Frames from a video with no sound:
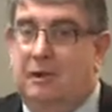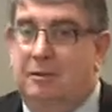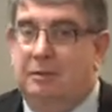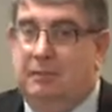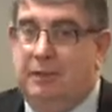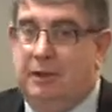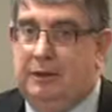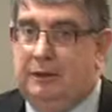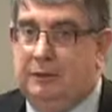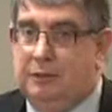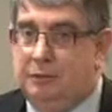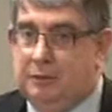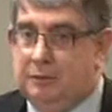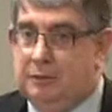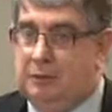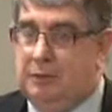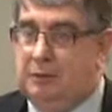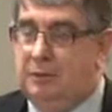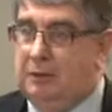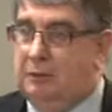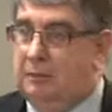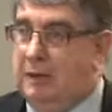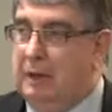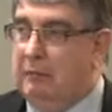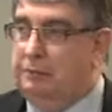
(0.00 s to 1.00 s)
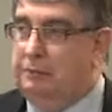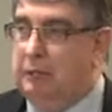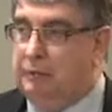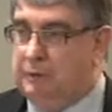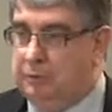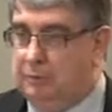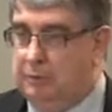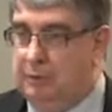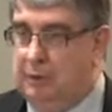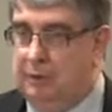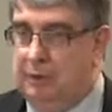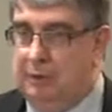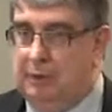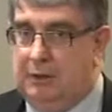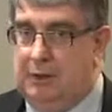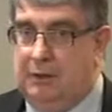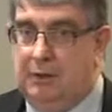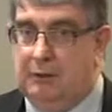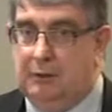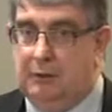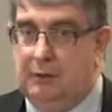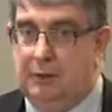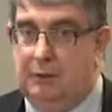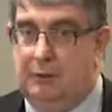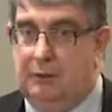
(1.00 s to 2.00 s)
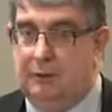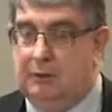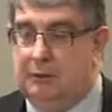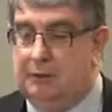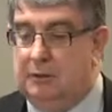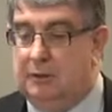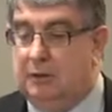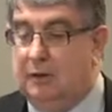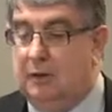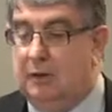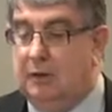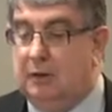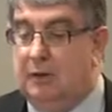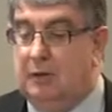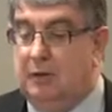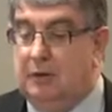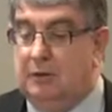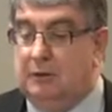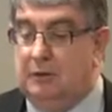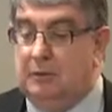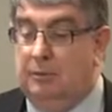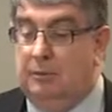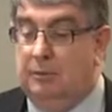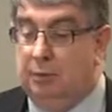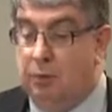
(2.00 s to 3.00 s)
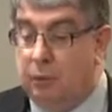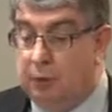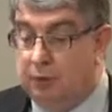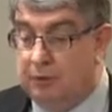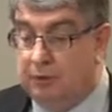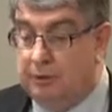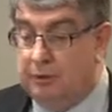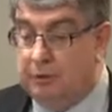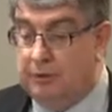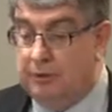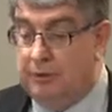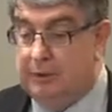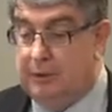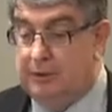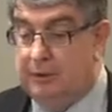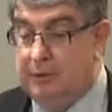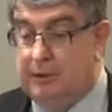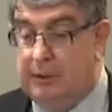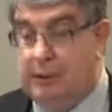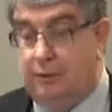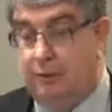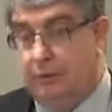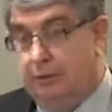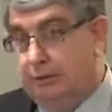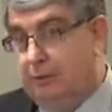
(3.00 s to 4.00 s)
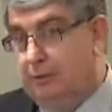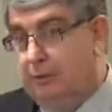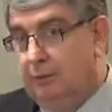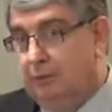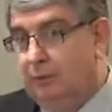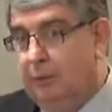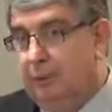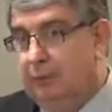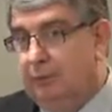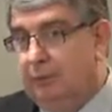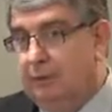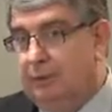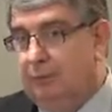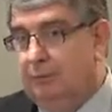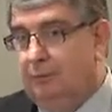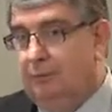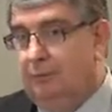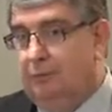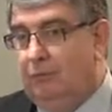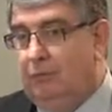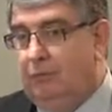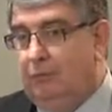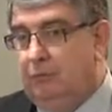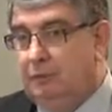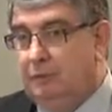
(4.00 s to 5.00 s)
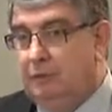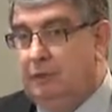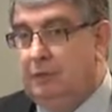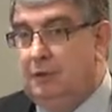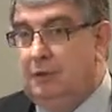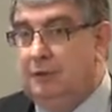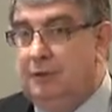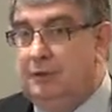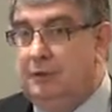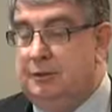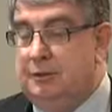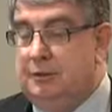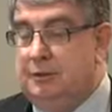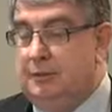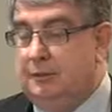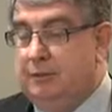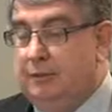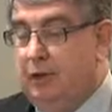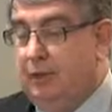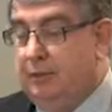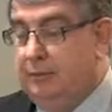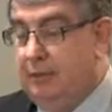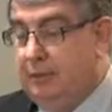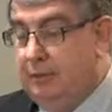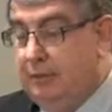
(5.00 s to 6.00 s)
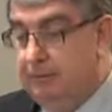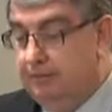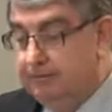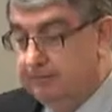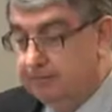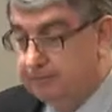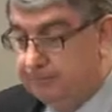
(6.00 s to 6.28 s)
but there is still a possibility. So it's important to understand what that future contingency might be.